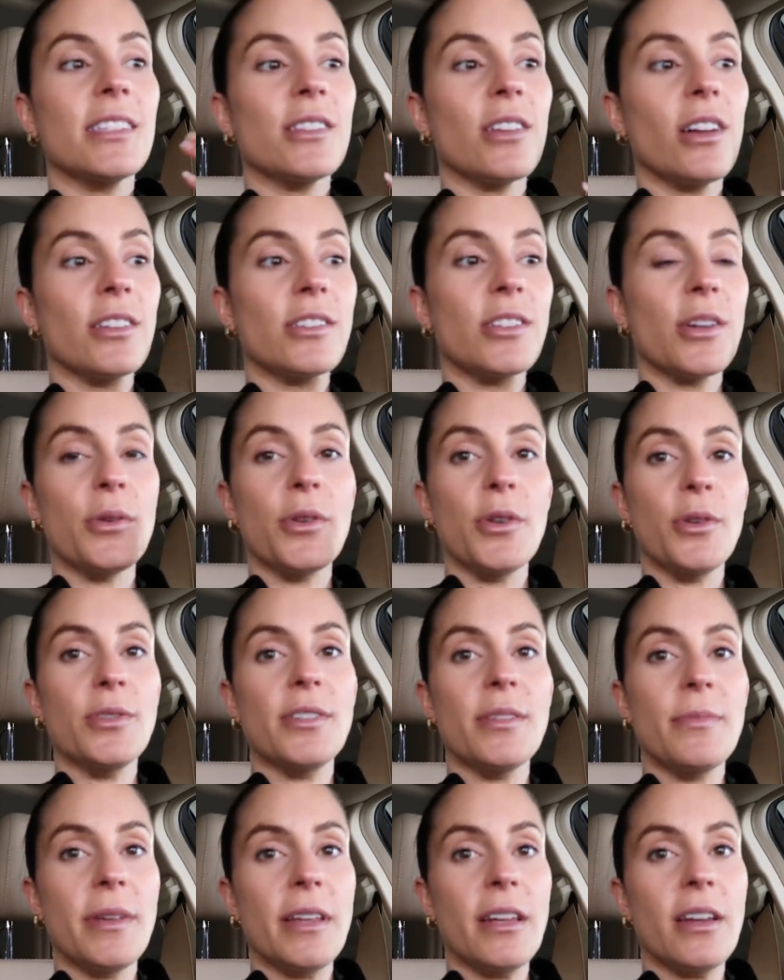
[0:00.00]
is also new
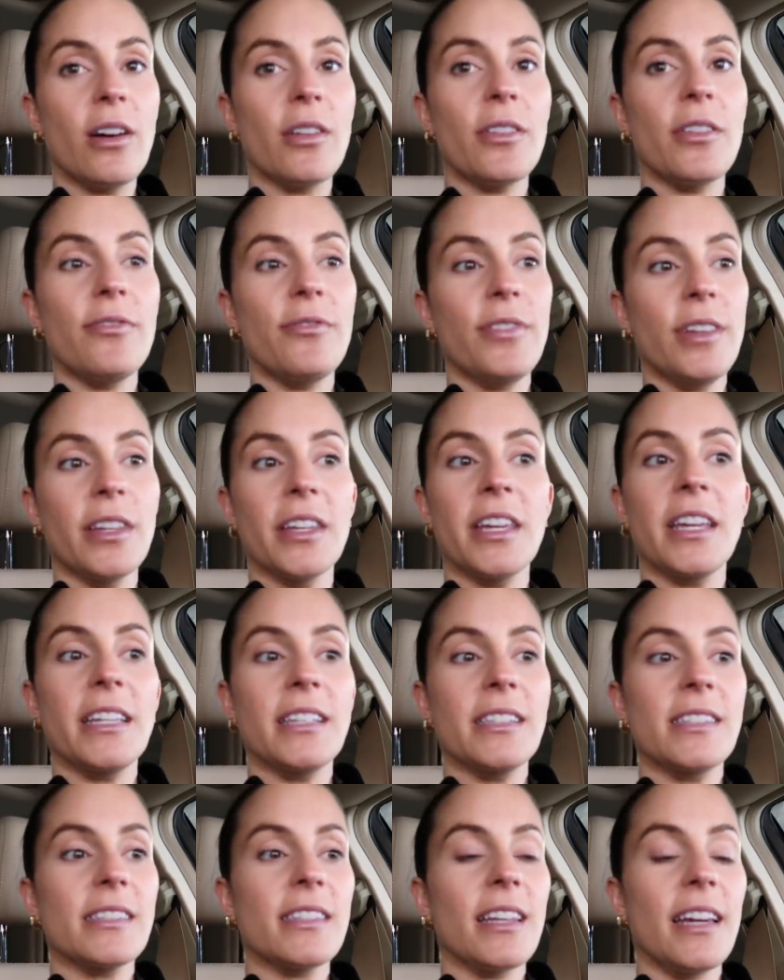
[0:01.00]
to me, all the
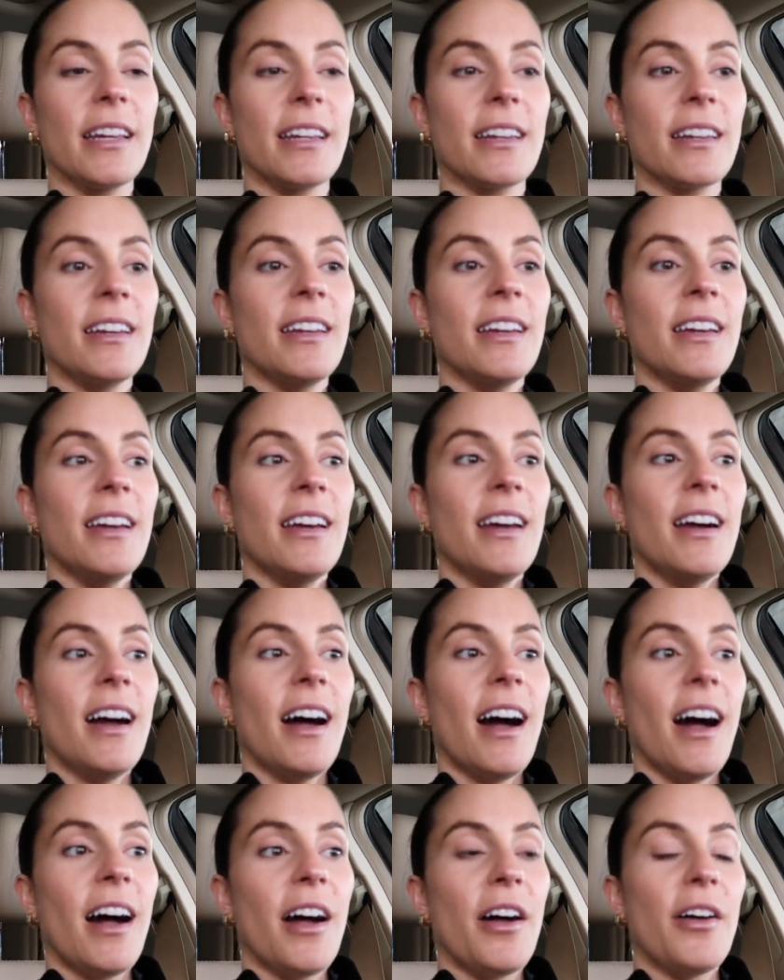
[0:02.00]
feelings like
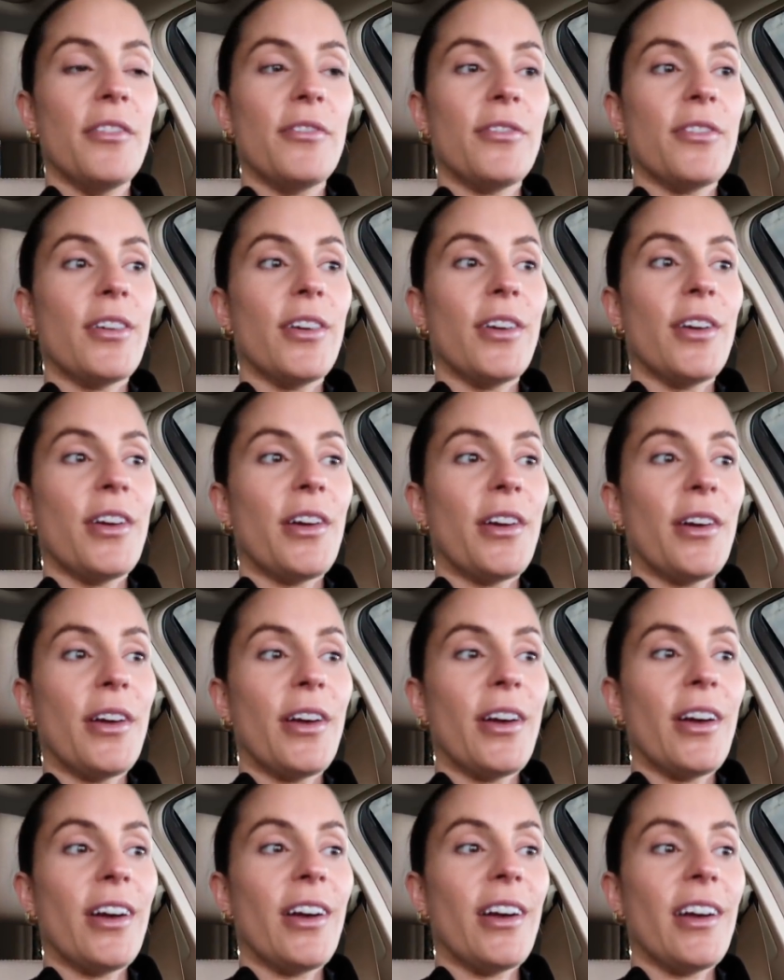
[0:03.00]
of
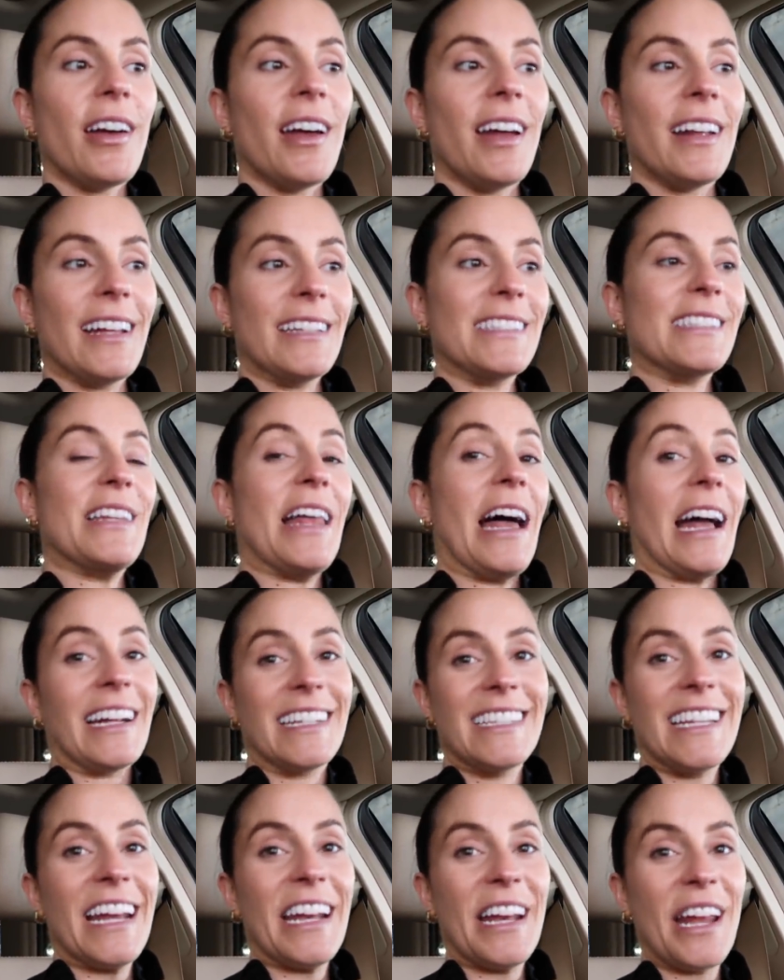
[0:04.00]
I guess
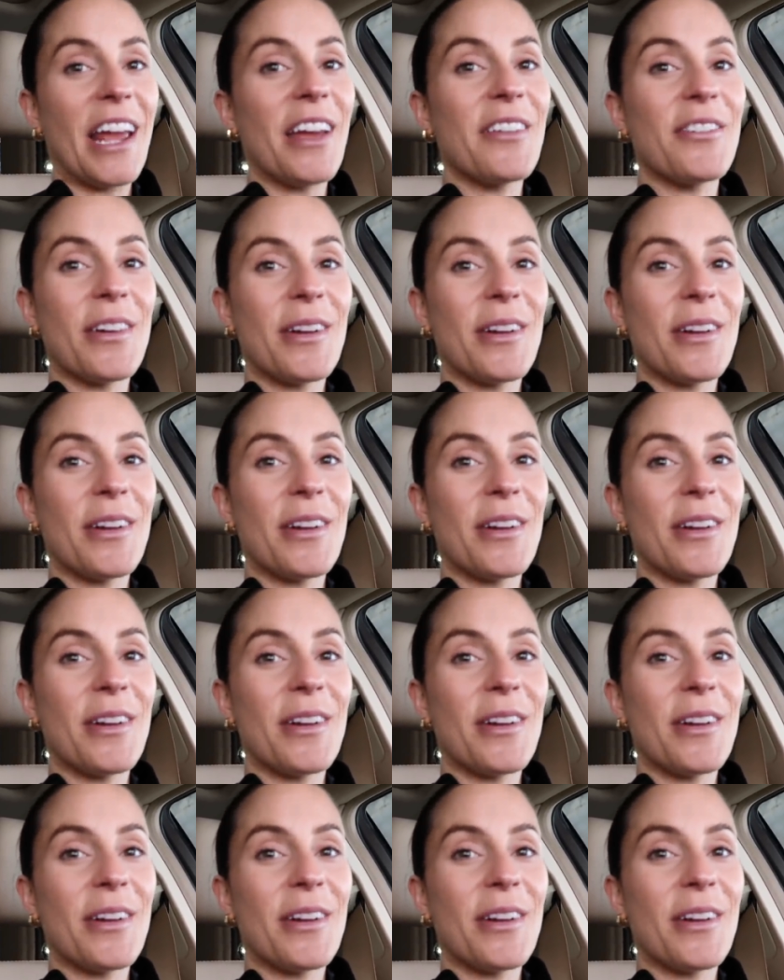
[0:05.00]
lactating